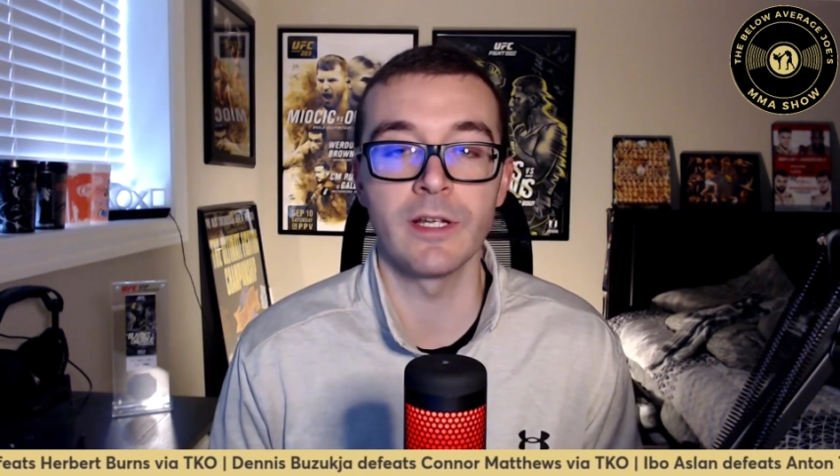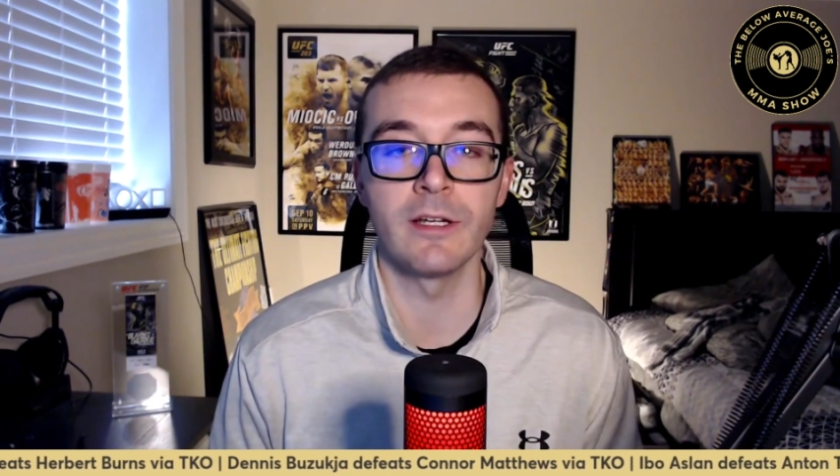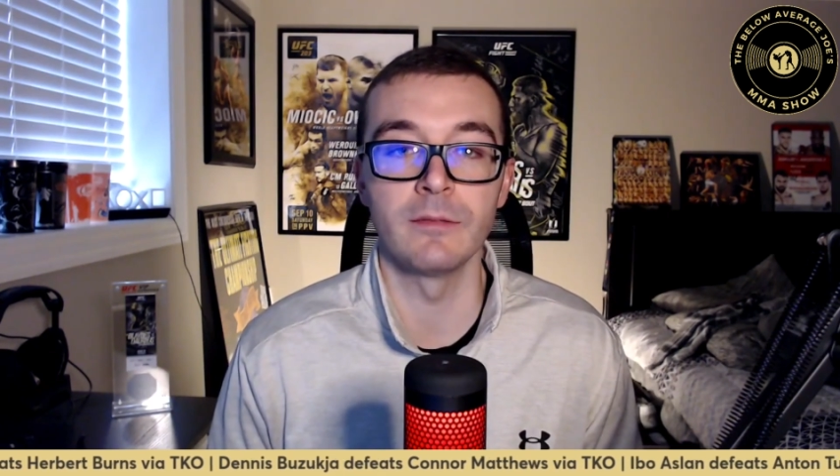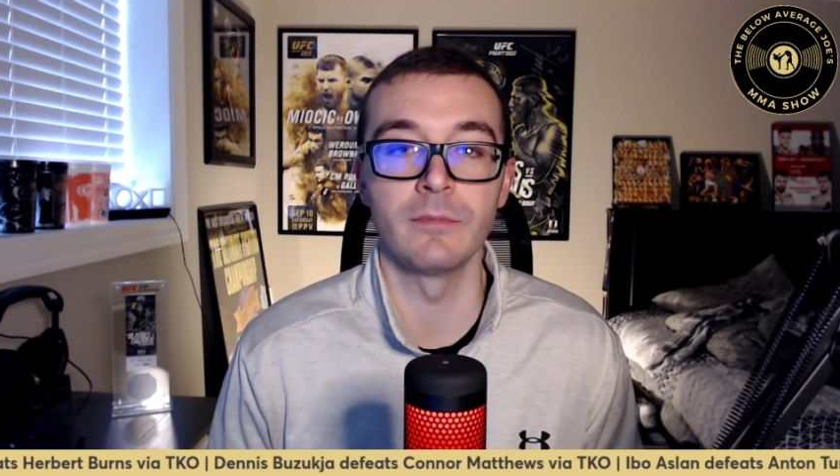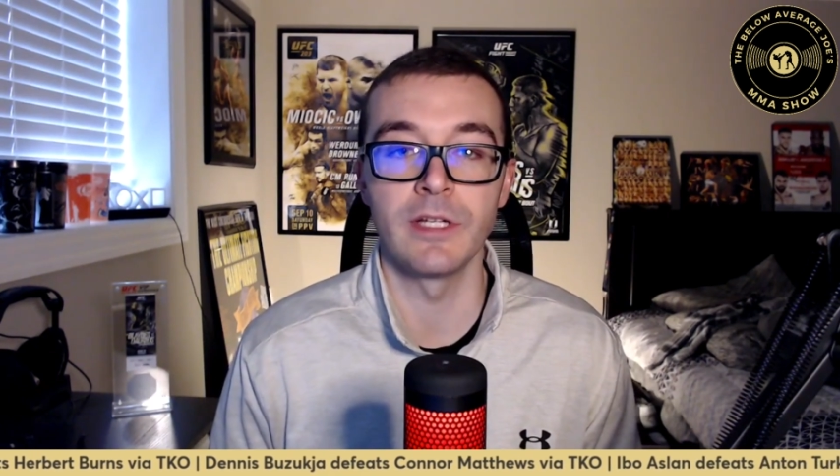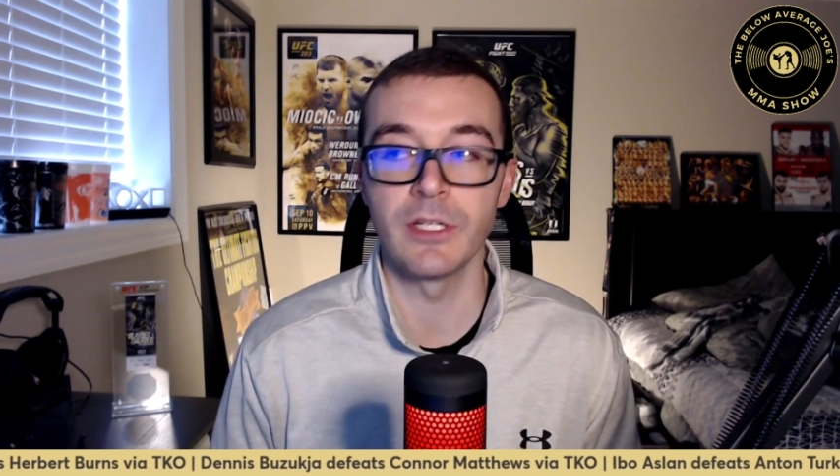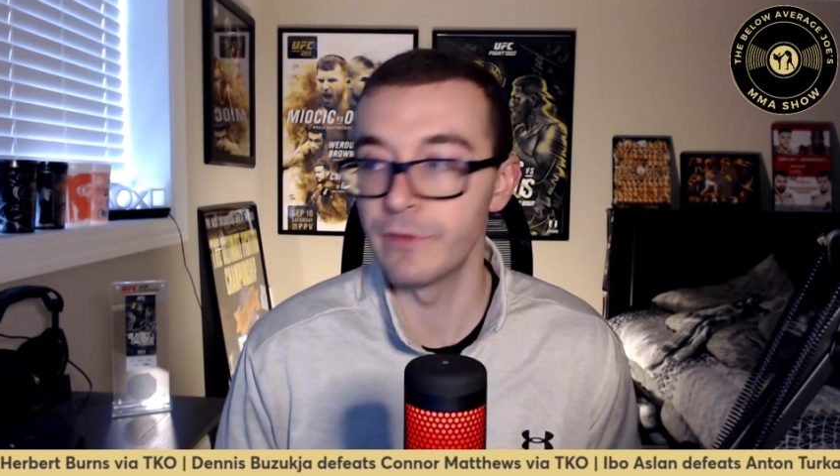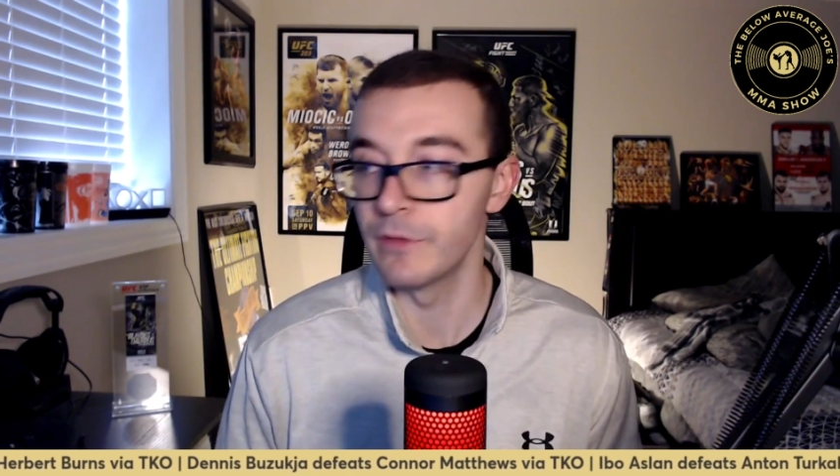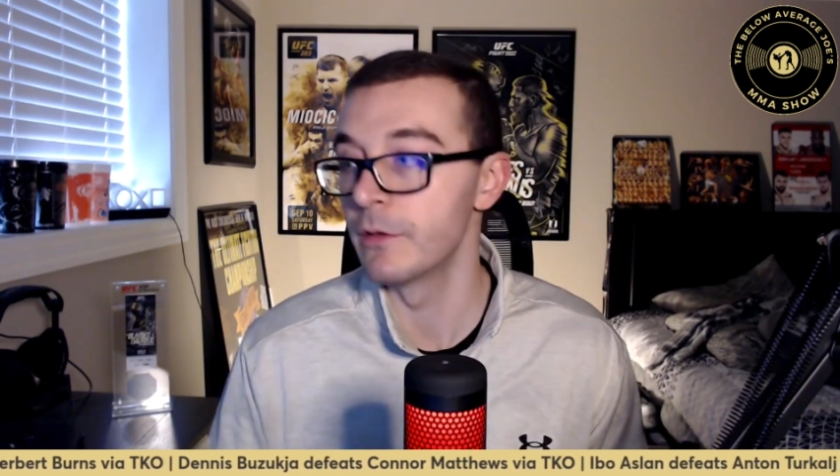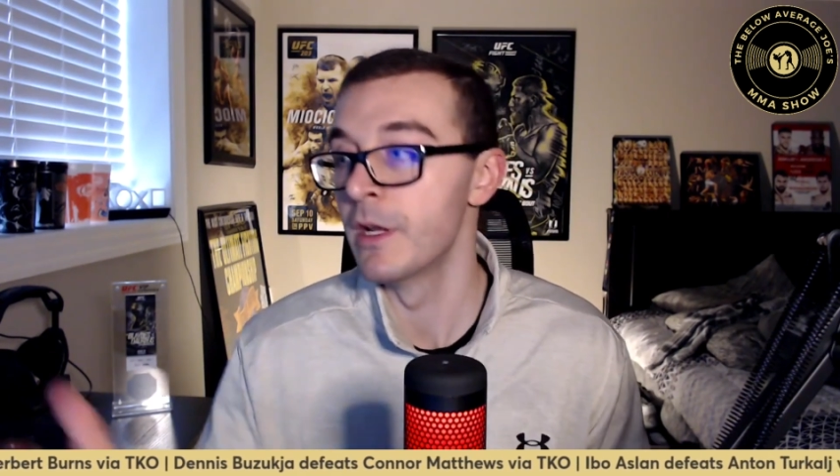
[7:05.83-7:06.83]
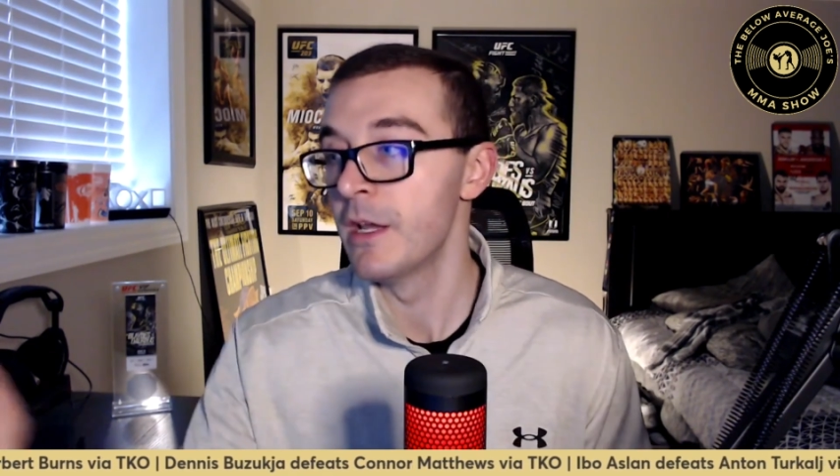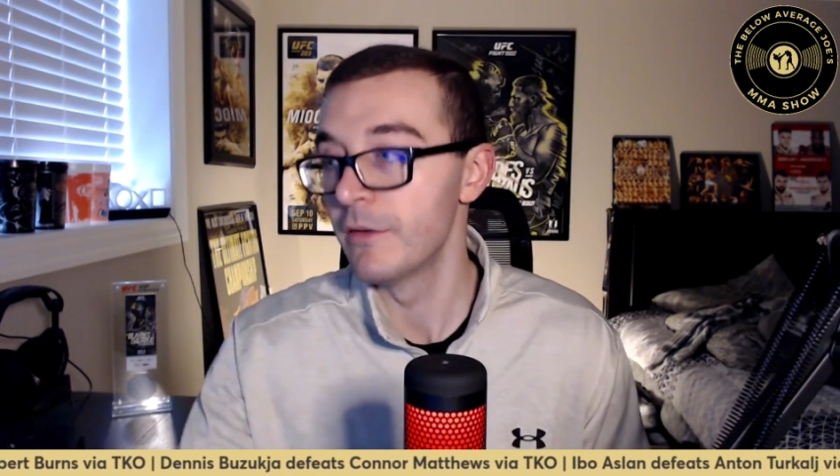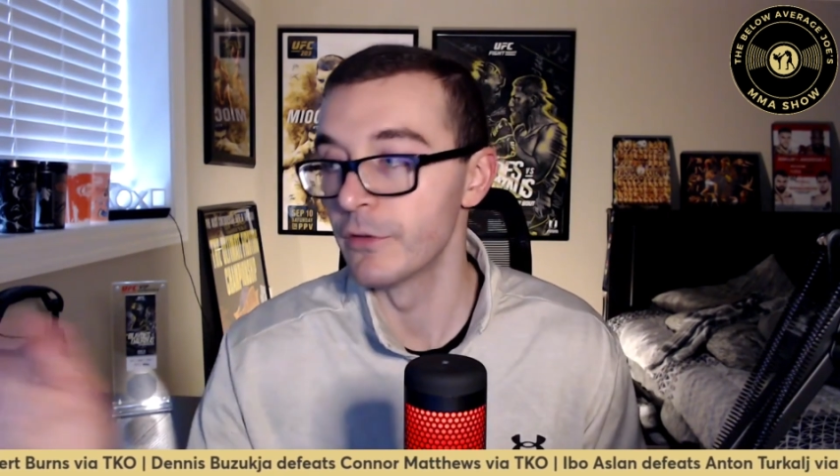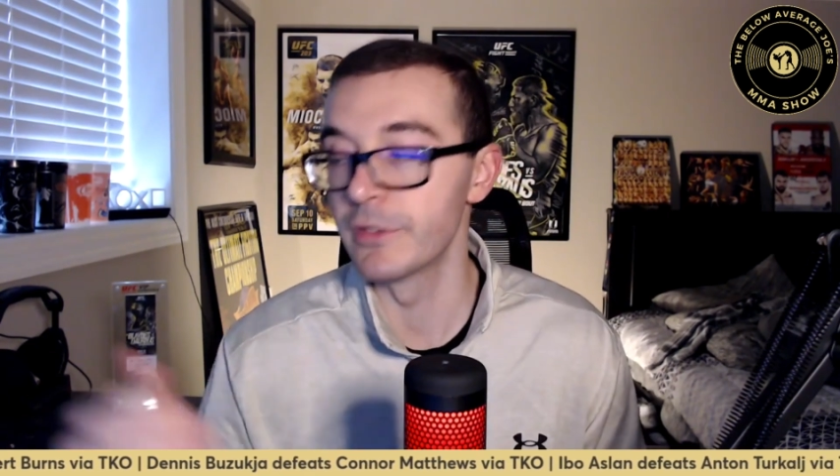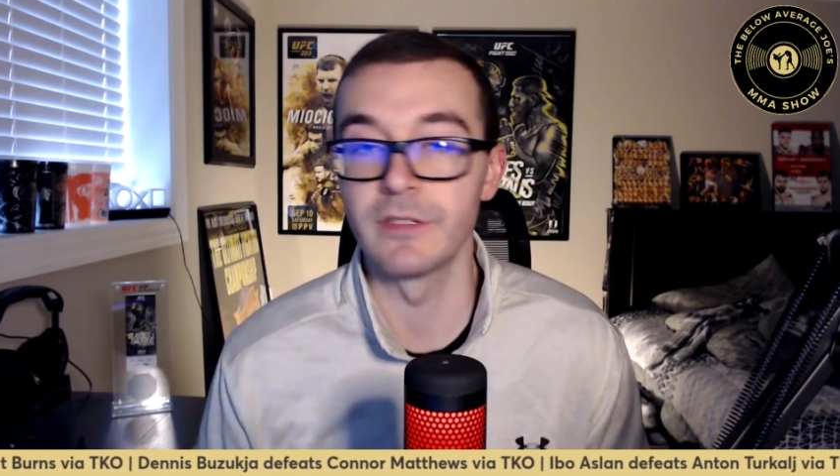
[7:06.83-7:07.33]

Erin Blanchfield versus